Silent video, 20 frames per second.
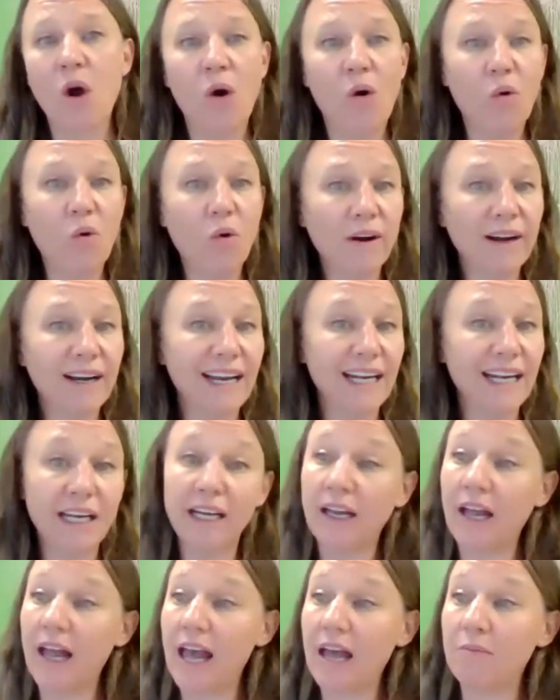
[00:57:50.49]
or
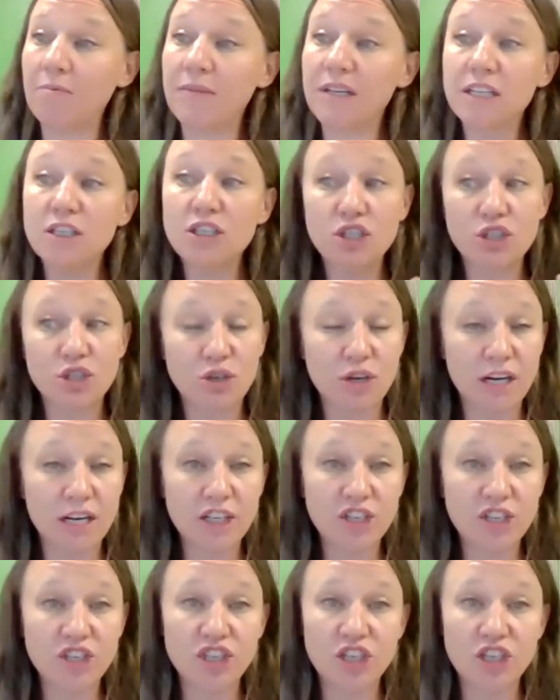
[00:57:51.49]
any
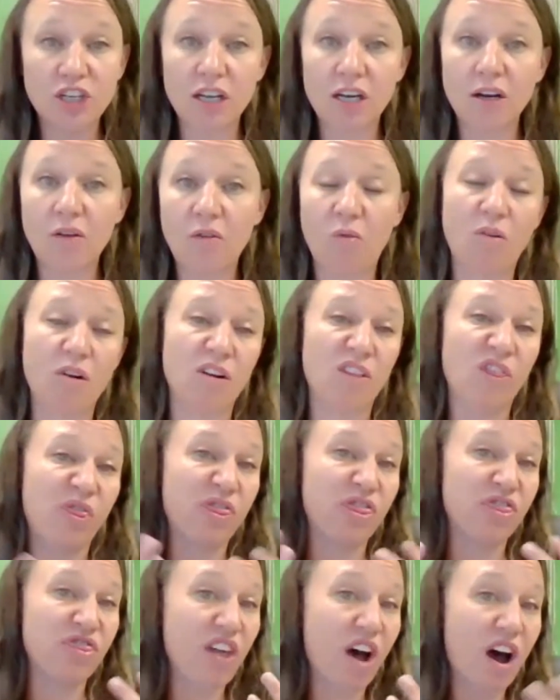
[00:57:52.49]
administration or
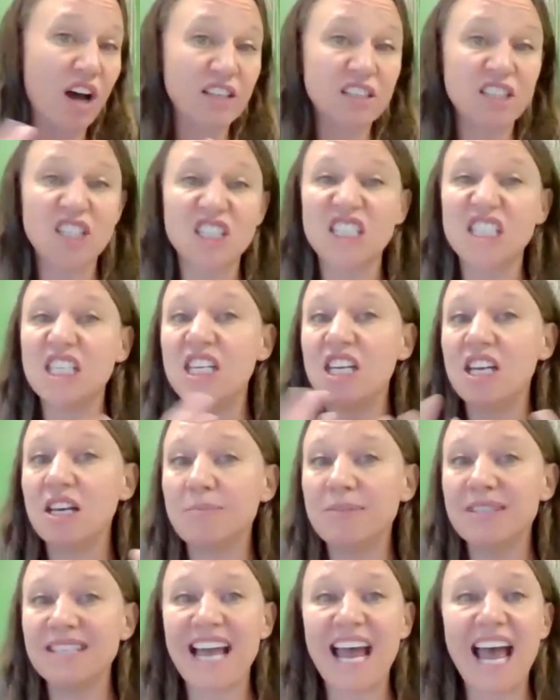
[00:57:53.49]
thoughts, tips,